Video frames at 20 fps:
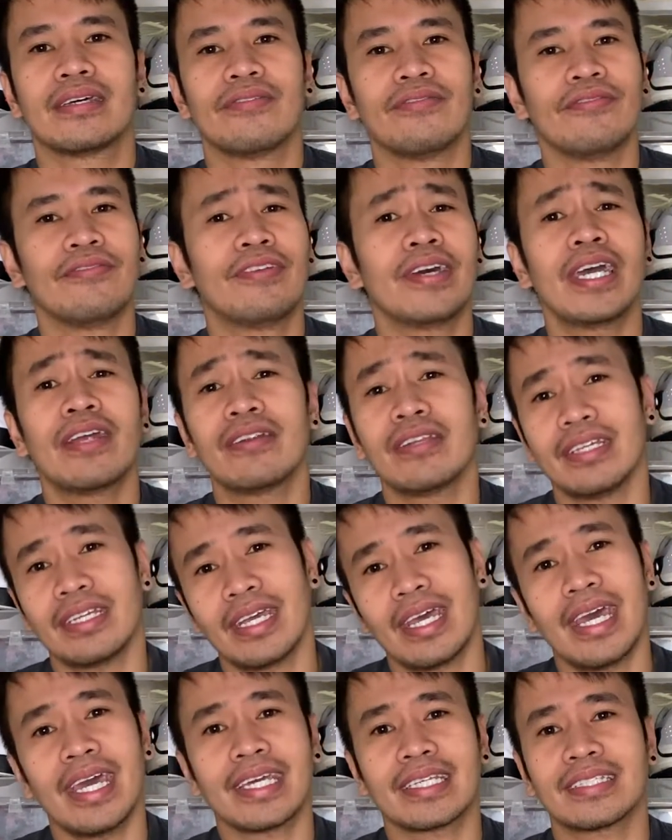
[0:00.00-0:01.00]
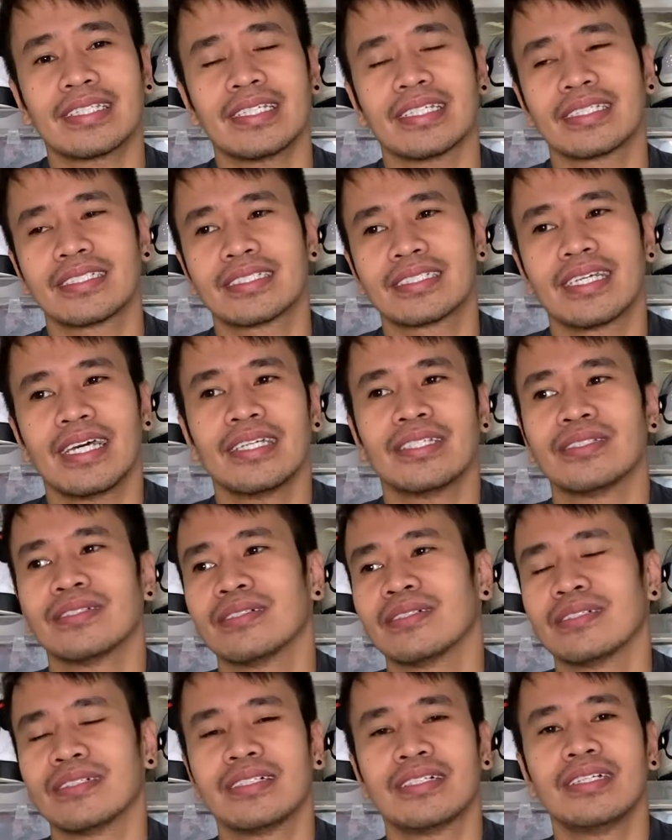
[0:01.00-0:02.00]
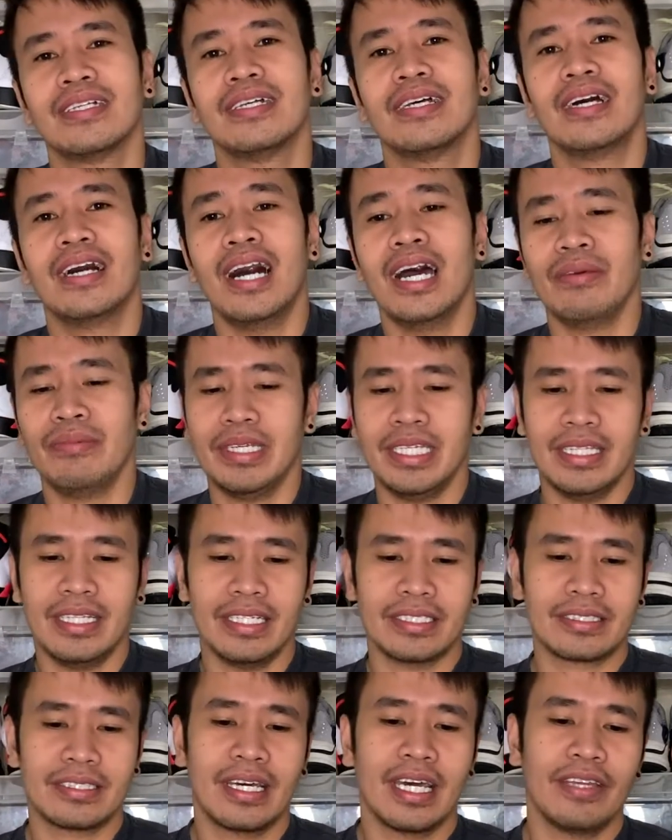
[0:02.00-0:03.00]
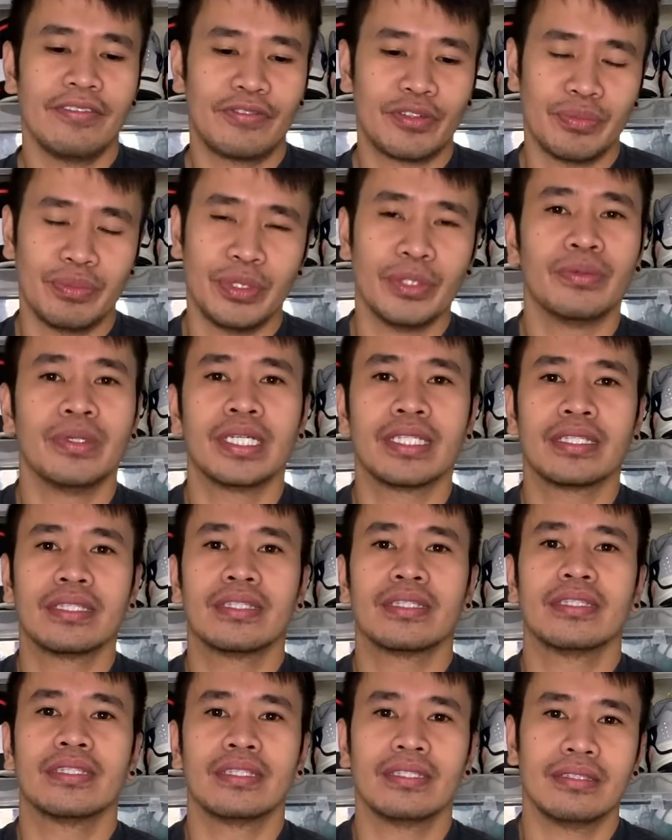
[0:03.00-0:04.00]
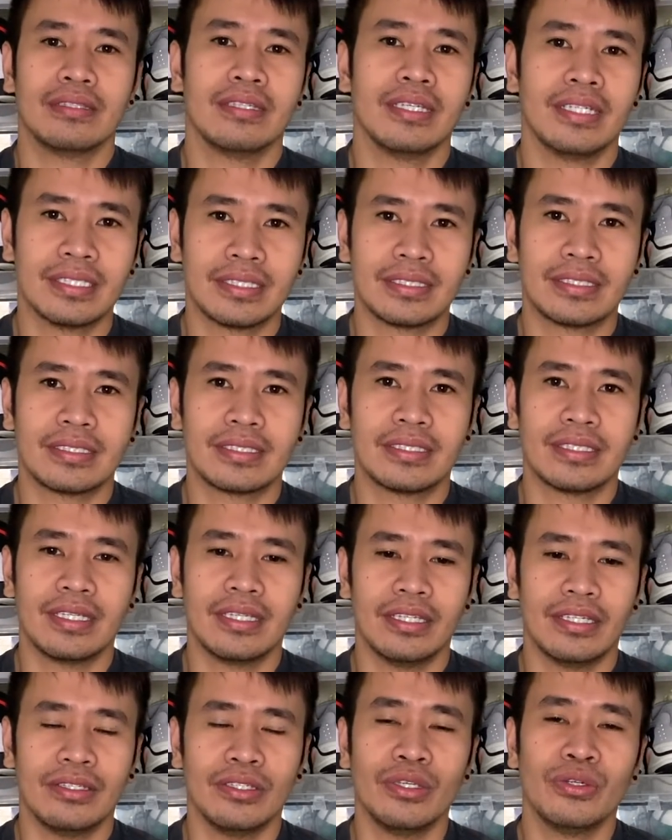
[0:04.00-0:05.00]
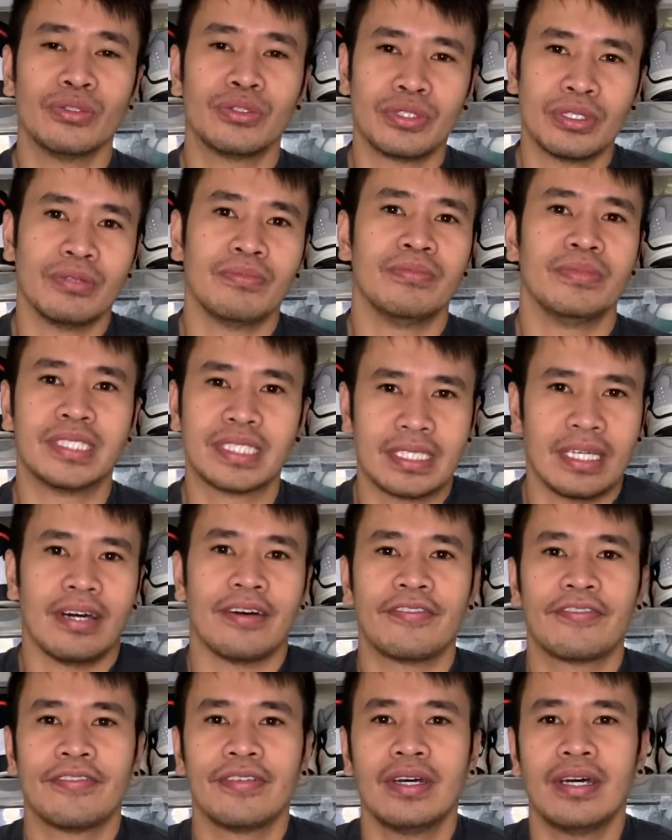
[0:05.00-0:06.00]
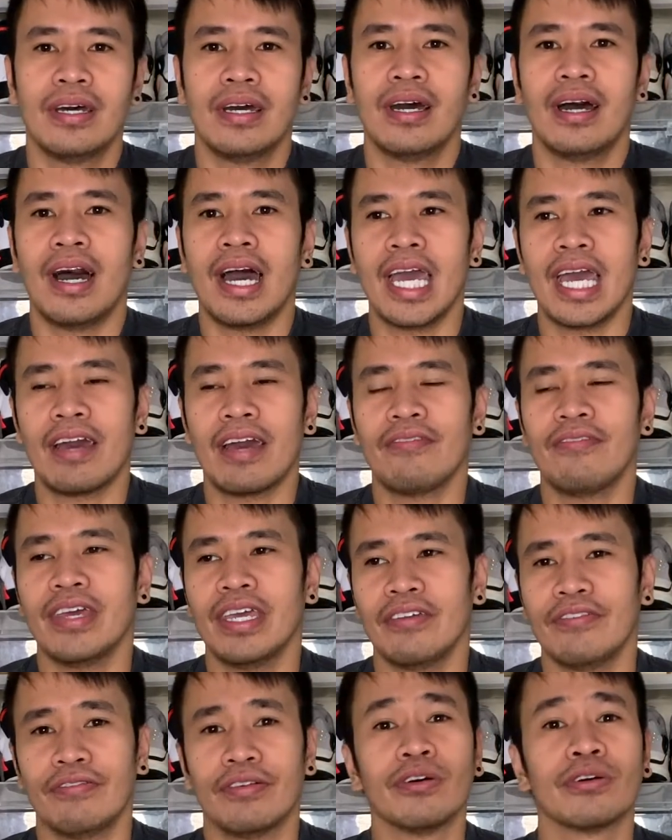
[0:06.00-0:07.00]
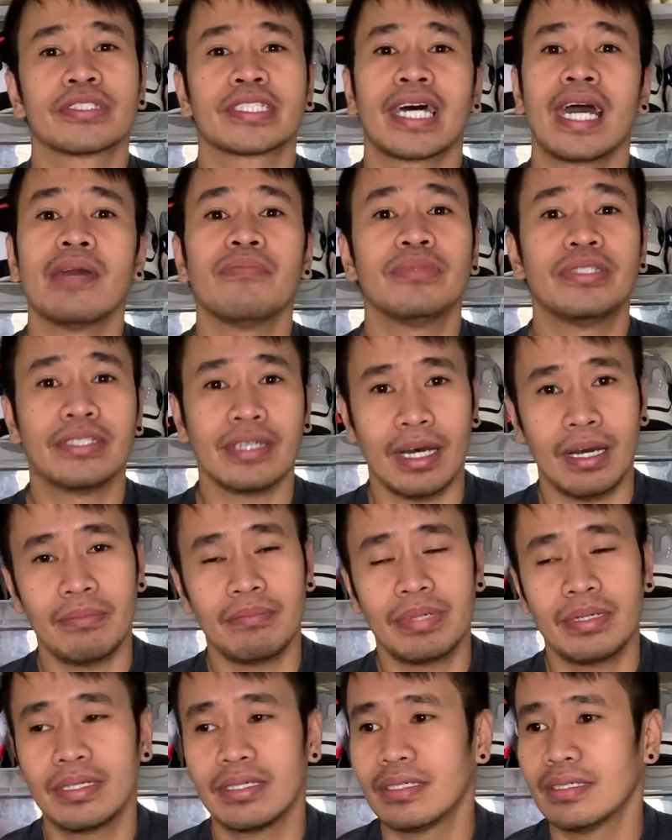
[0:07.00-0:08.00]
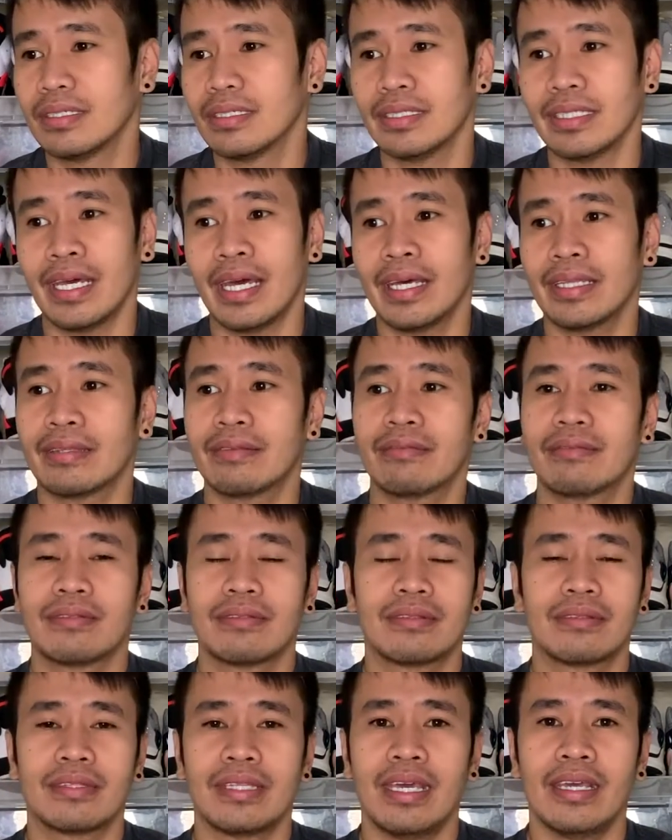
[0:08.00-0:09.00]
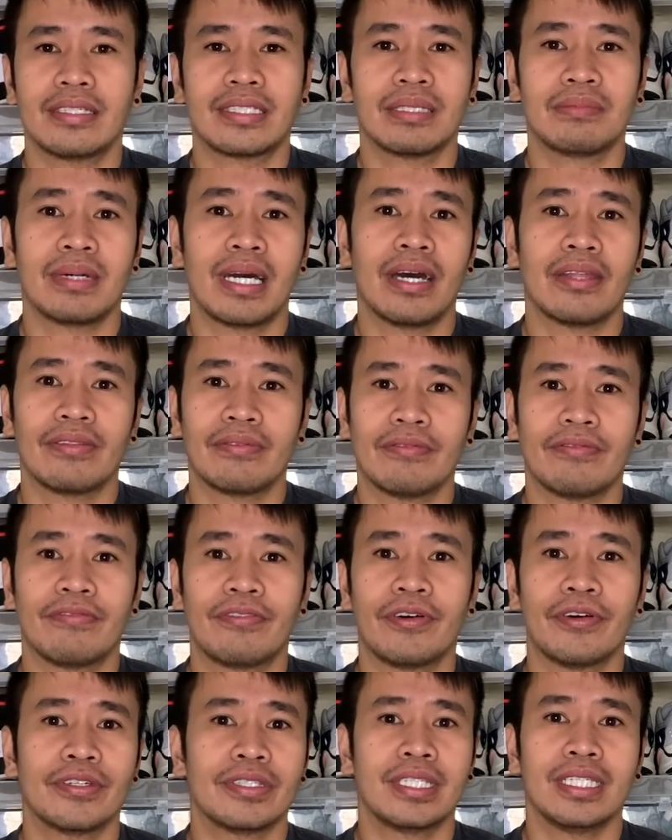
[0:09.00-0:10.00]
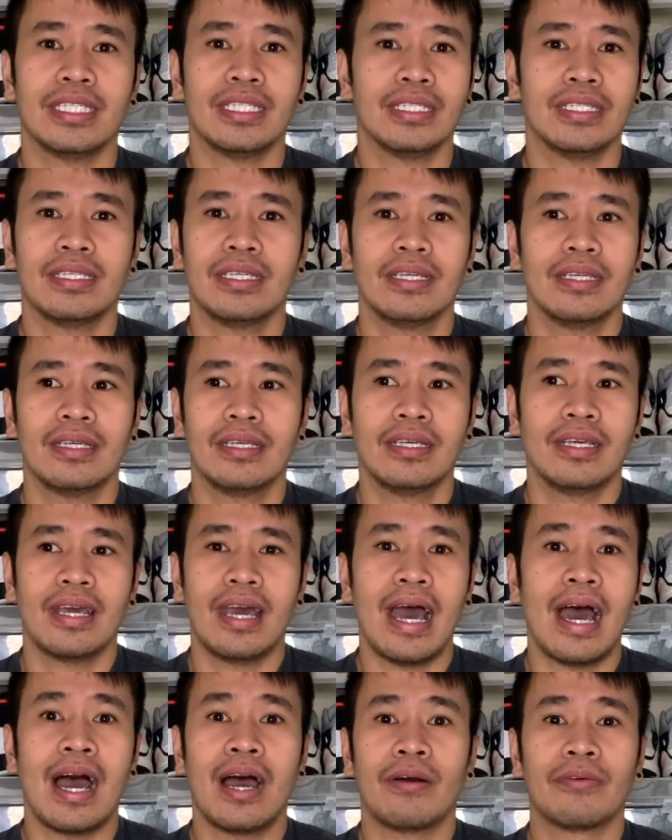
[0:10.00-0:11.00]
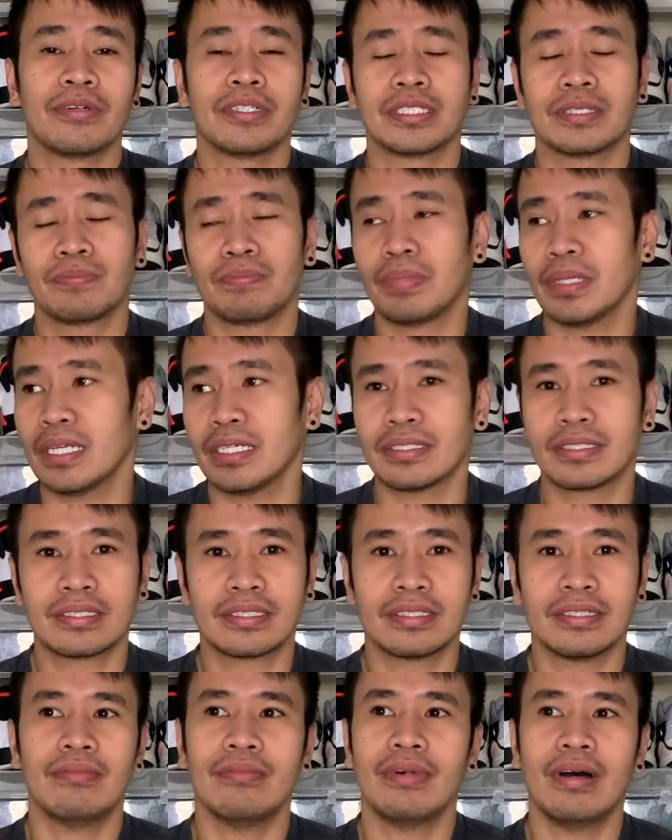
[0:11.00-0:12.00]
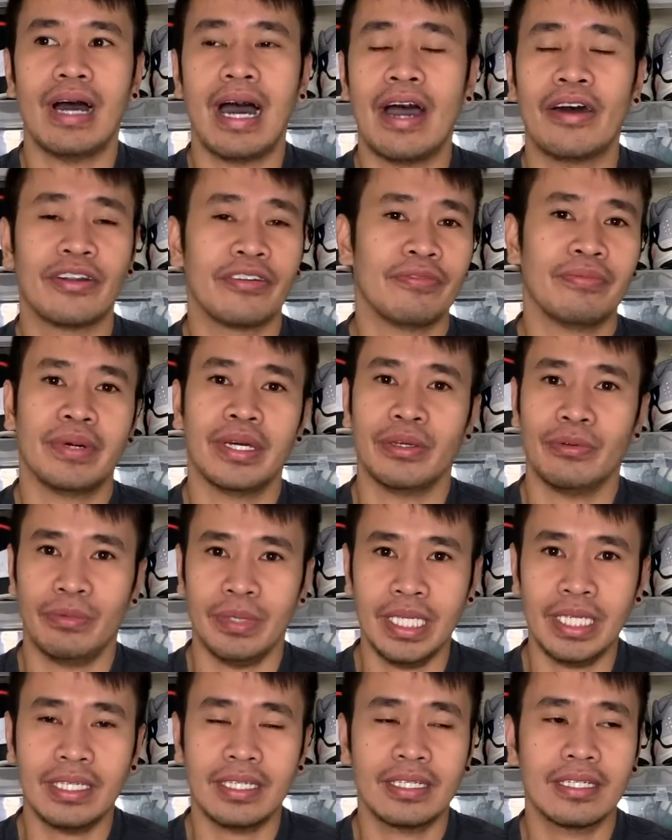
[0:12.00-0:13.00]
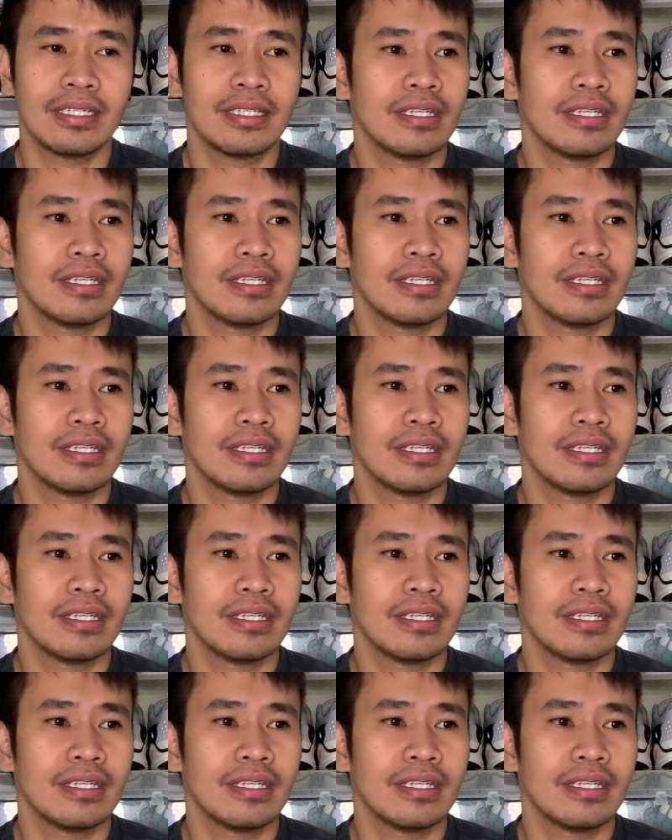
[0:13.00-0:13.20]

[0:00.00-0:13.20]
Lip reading: very hectic schedule. I mean, aside from doing this YouTube stuff, I have a full-time job that takes about 40 hours plus out of my week.